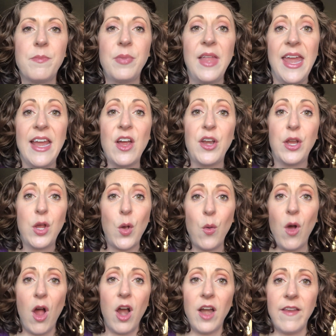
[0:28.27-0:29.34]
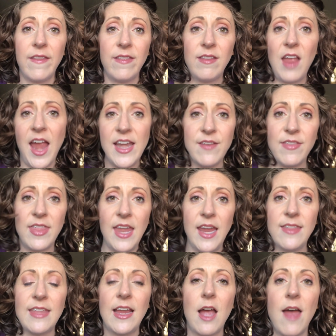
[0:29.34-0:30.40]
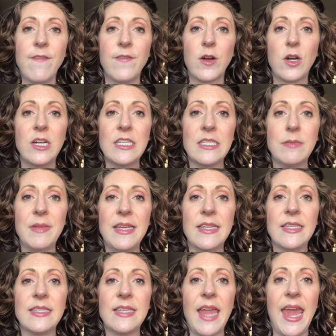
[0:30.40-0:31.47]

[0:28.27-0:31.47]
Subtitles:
playing on a go-kart kind of thing they got for Christmas.